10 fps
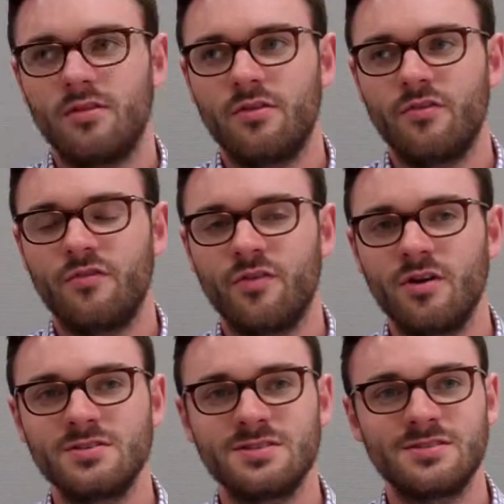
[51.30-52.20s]
The
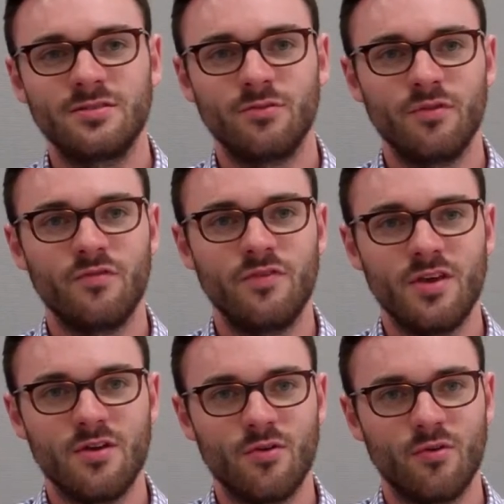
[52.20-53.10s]
first
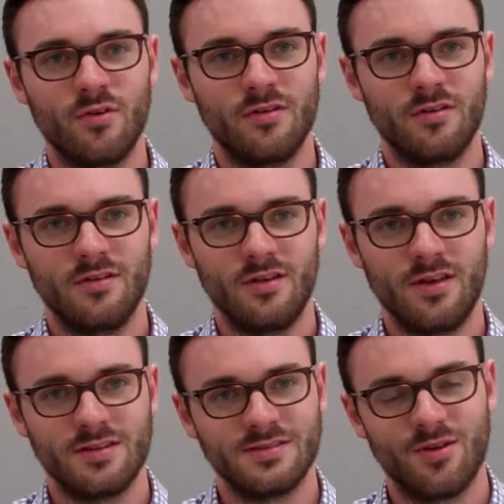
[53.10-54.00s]
review
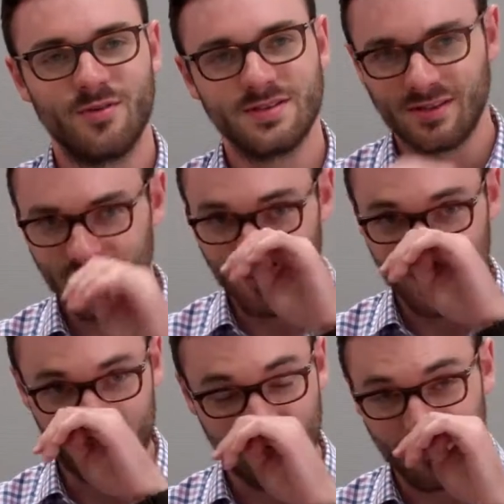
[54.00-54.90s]
is always a little
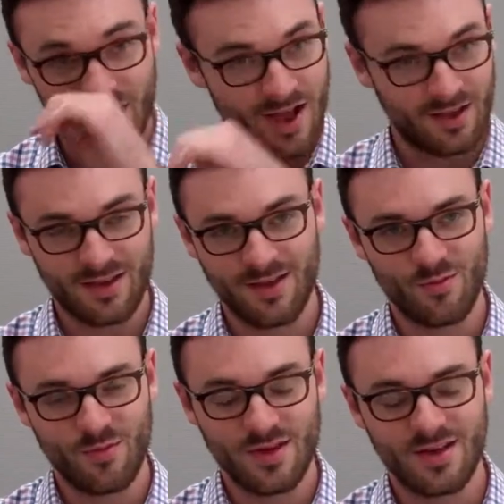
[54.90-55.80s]
bit
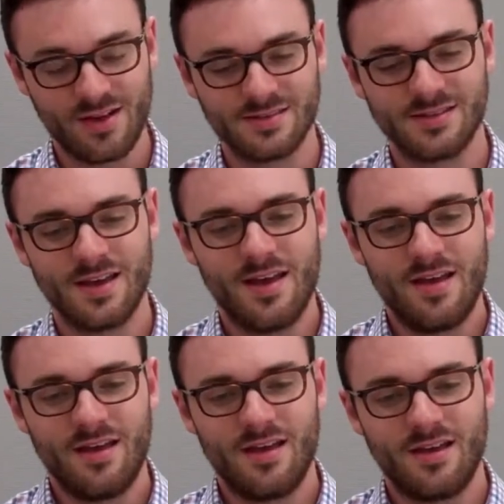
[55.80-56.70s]
nerve-wracking because
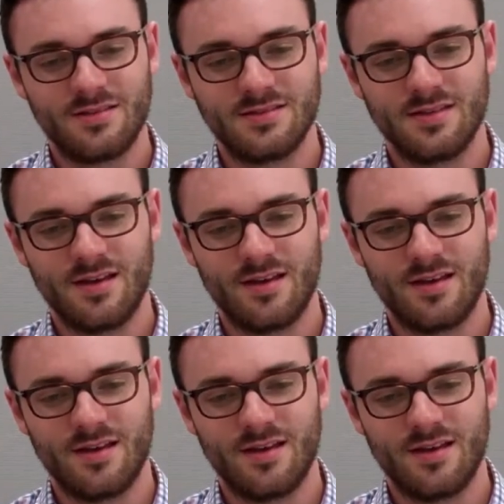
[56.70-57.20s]
it's